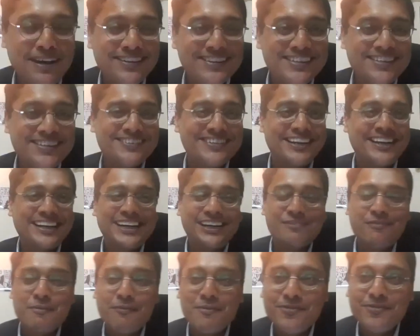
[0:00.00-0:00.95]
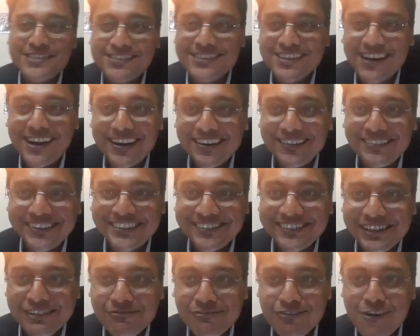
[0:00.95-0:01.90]
I distinctly remember we started with
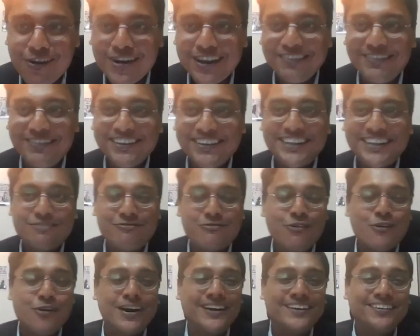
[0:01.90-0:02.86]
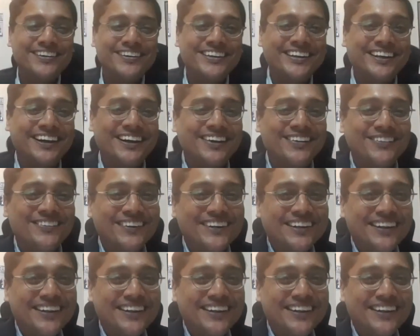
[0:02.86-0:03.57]
340. We're at 400 now.